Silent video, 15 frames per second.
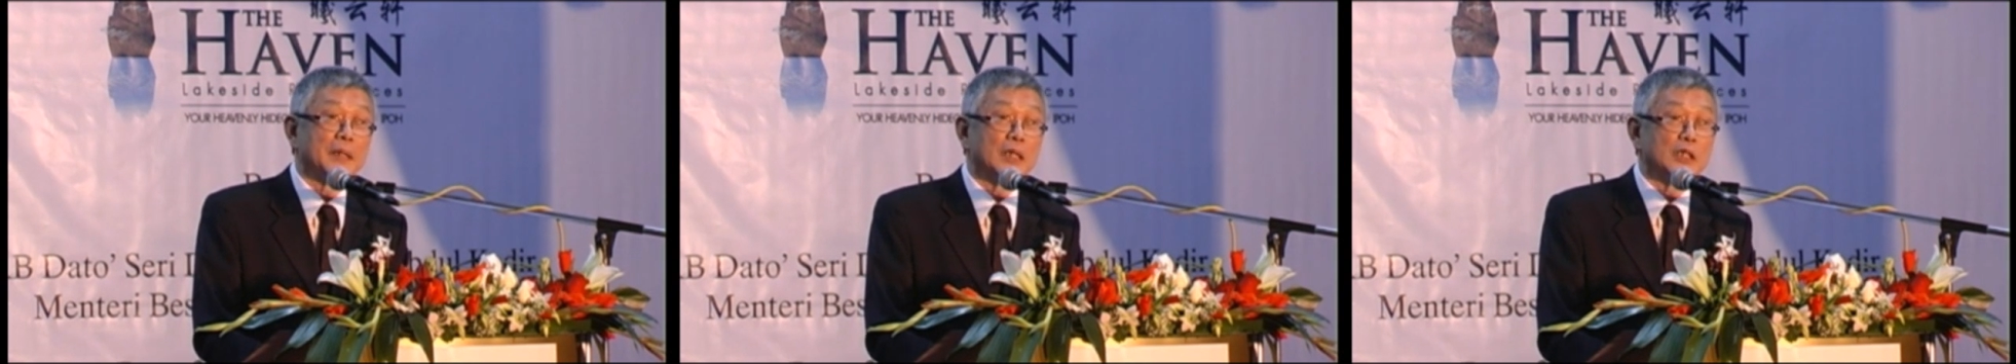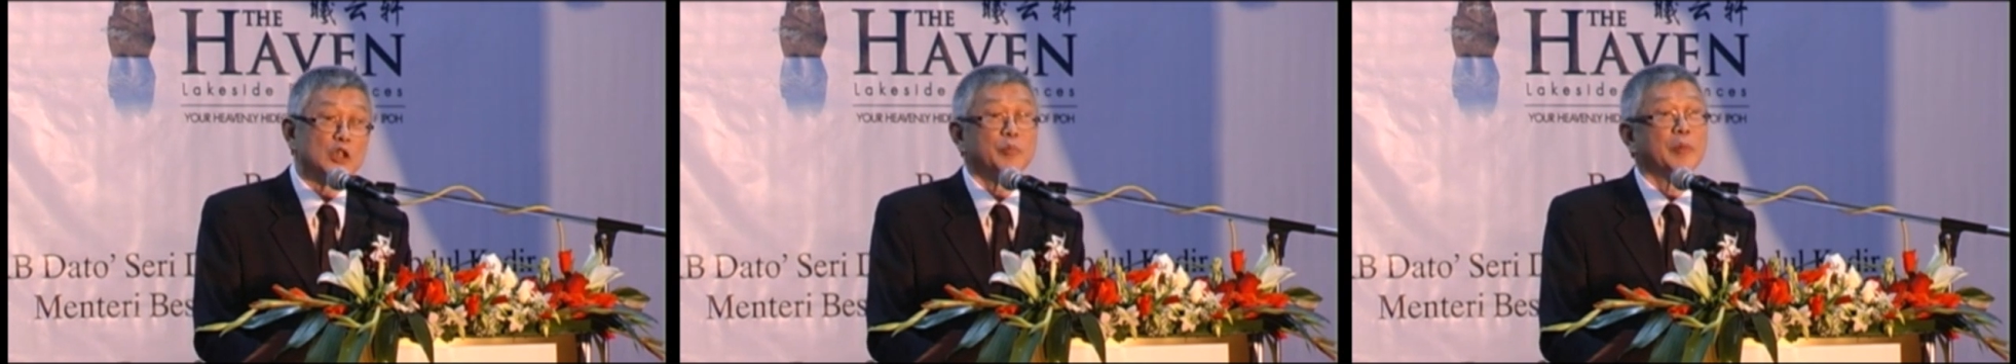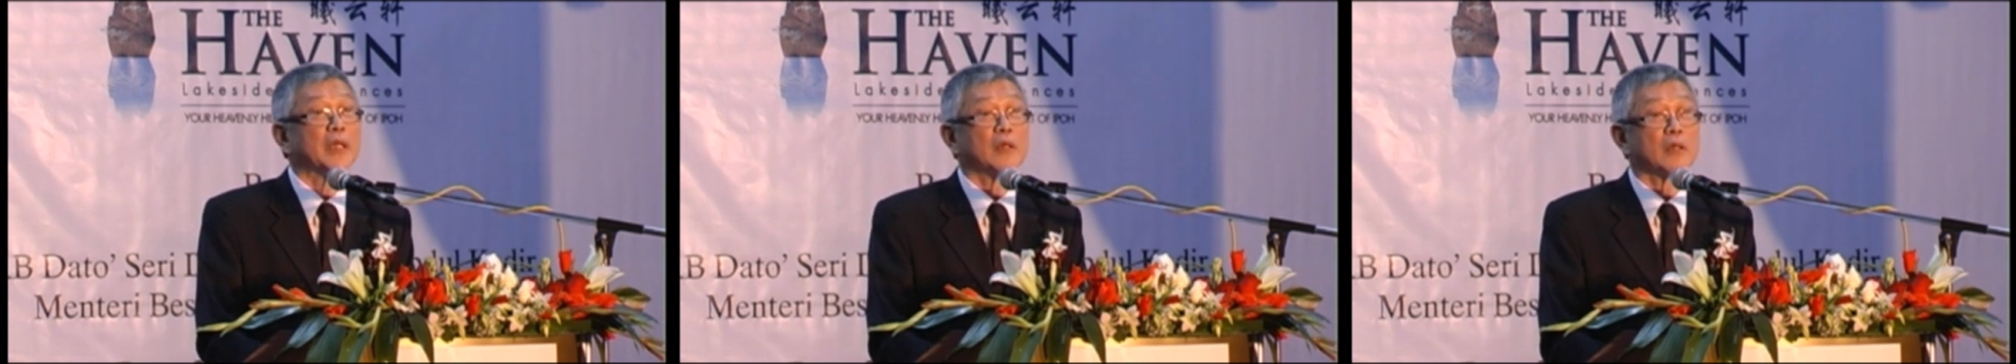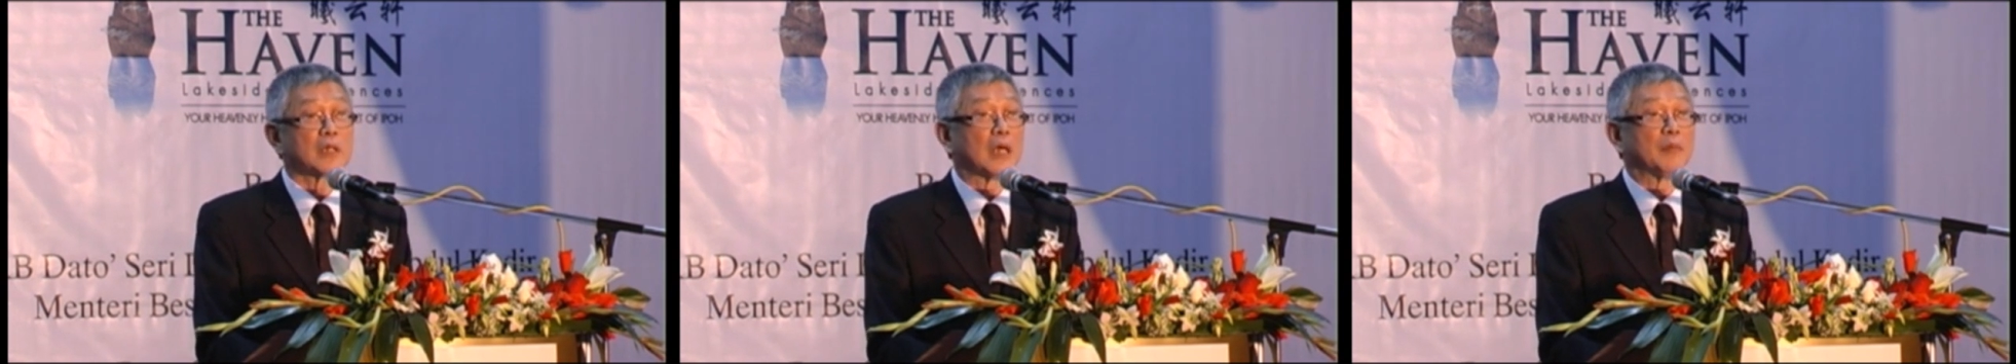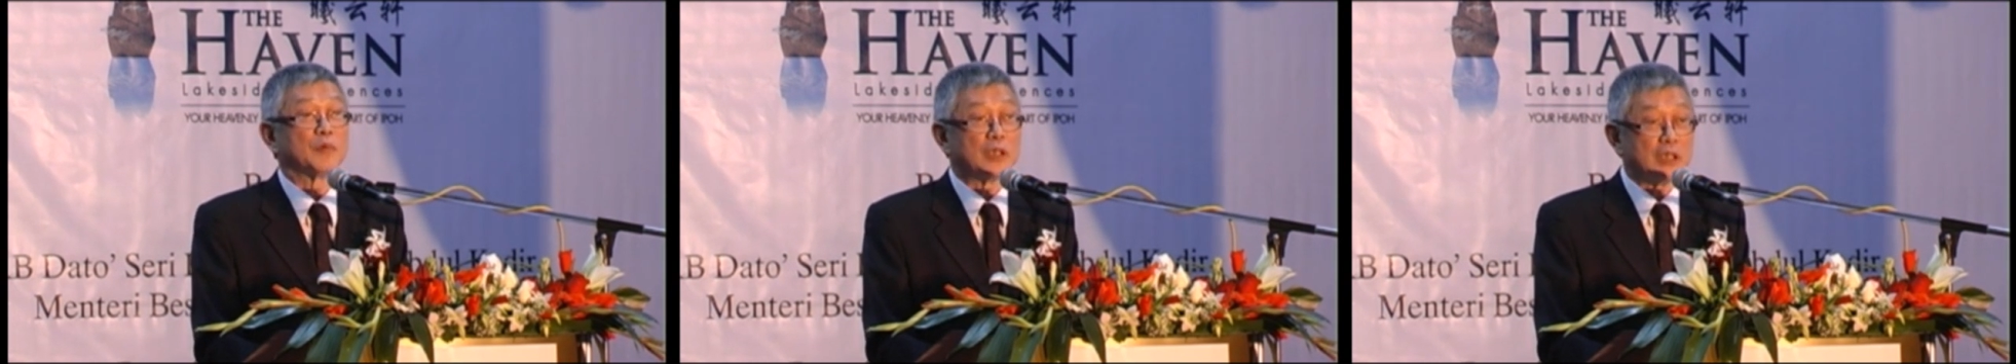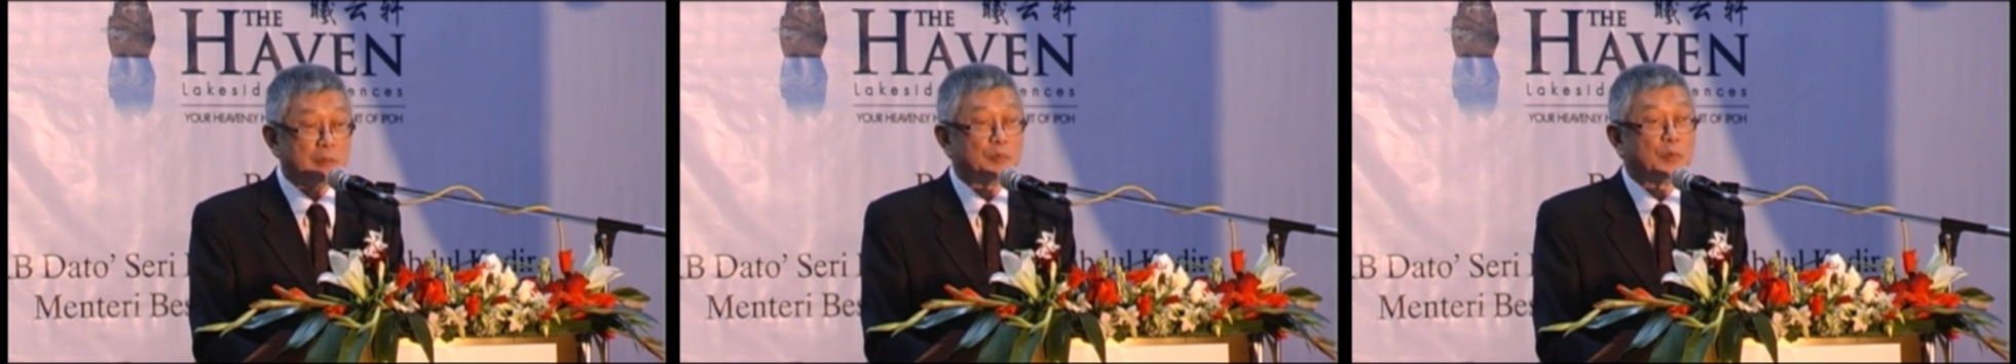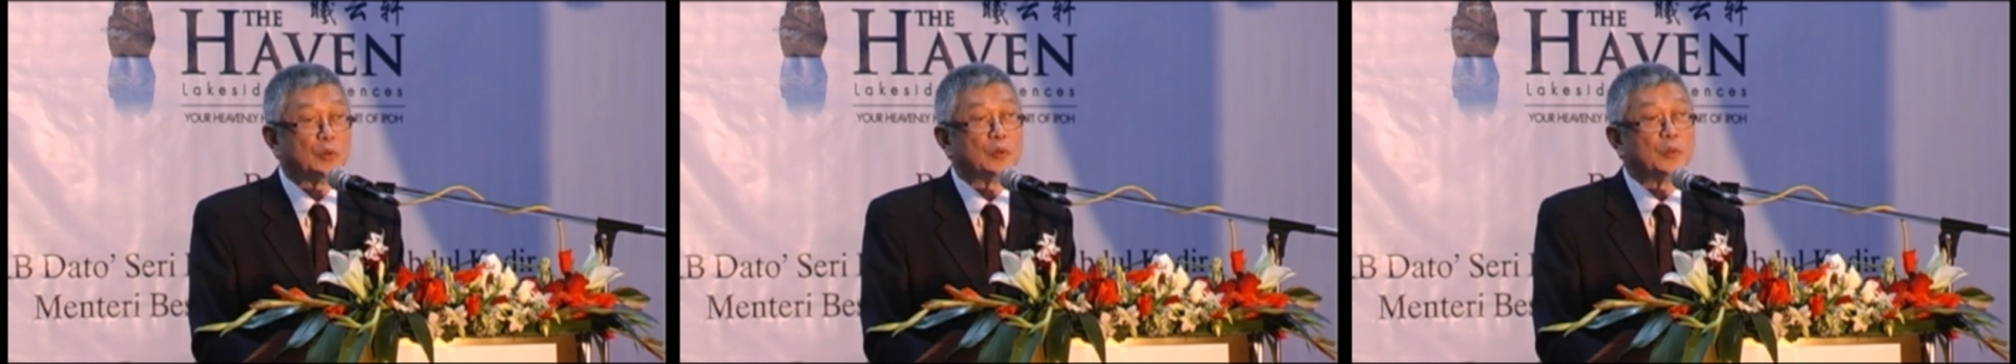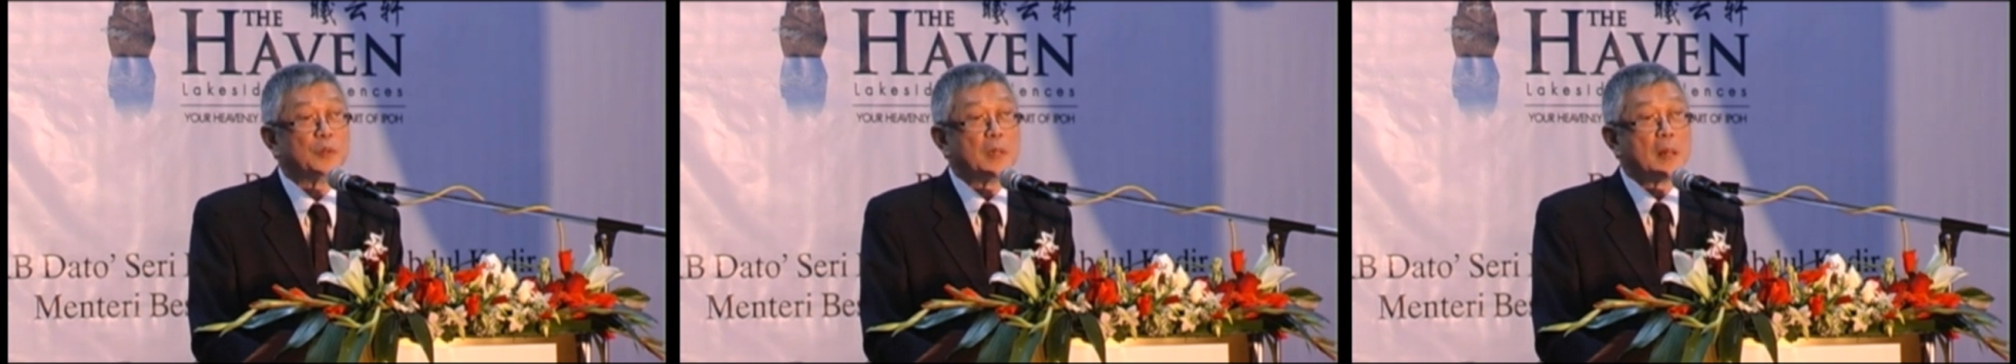You may not come to Ipoh.